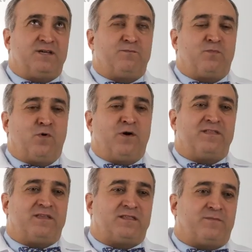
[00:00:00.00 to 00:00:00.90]
it's
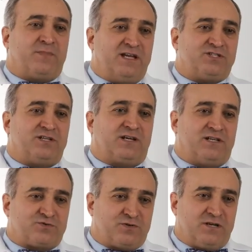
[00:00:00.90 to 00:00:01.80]
important that the
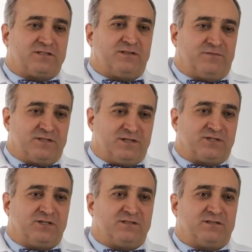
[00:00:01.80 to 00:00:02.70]
patient can trust the
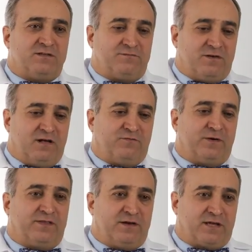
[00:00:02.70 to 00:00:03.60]
physicians
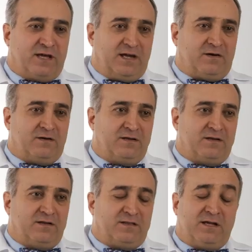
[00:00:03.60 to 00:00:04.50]
involved with their care.
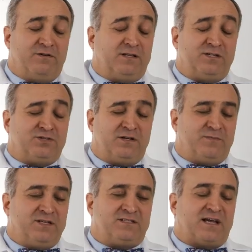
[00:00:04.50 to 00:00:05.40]
They really
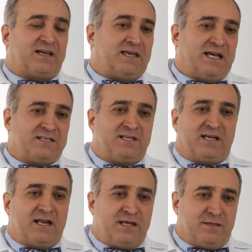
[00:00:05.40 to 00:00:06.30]
shouldn't be
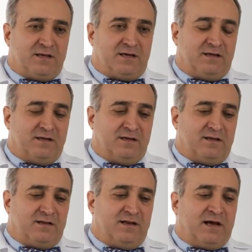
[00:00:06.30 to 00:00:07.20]
second-guessing anything.
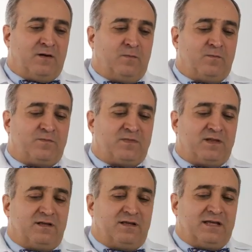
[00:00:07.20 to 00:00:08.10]
Now,
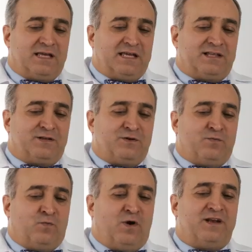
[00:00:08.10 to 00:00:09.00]

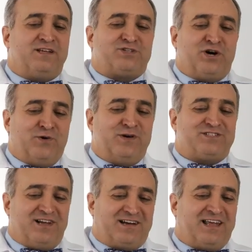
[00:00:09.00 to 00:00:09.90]
one is
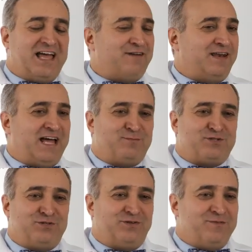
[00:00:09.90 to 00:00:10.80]
always not going to have an
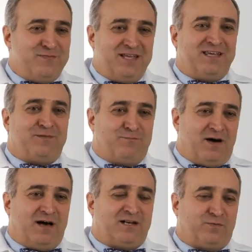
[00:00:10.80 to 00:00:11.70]
absolute
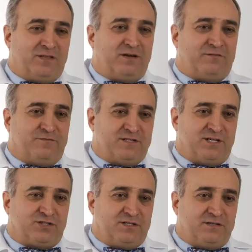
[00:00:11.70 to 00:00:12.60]
immediate bond with their
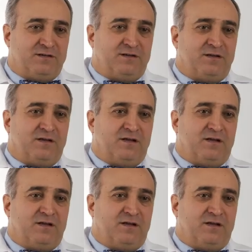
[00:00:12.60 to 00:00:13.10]
physician,